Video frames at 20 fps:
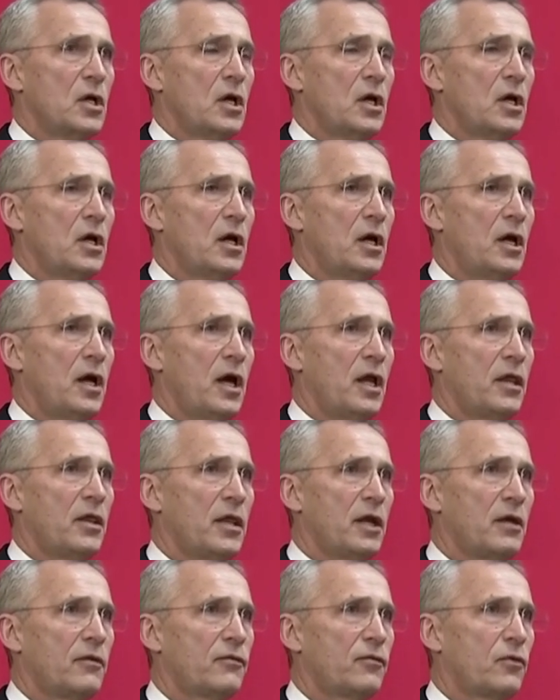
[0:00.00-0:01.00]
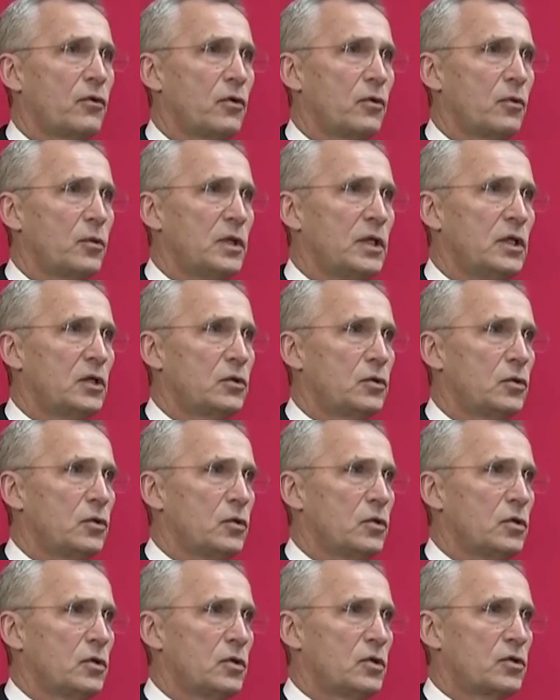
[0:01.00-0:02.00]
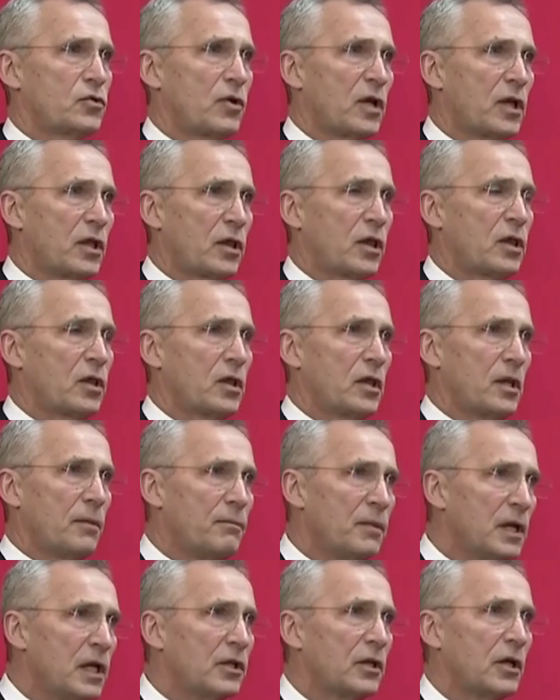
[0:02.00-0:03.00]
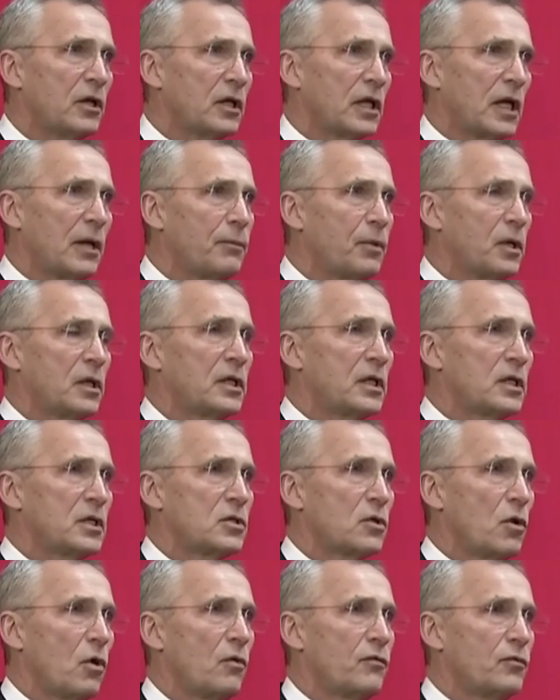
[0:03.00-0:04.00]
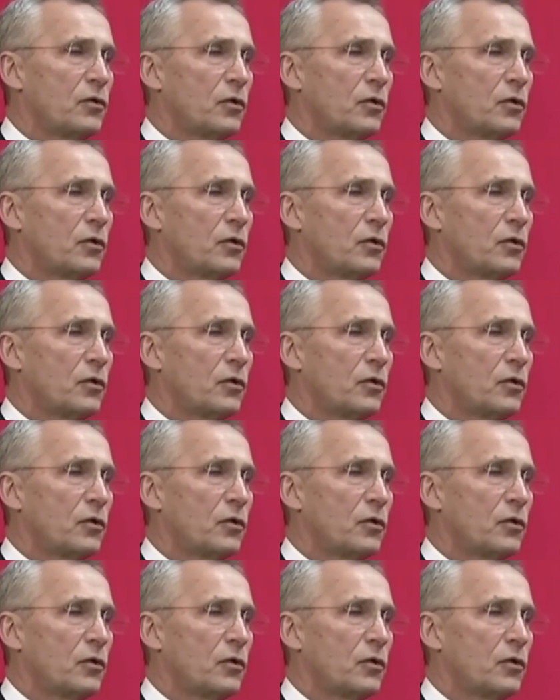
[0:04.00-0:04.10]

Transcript: Uh, and therefore we need to strengthen the military capabilities of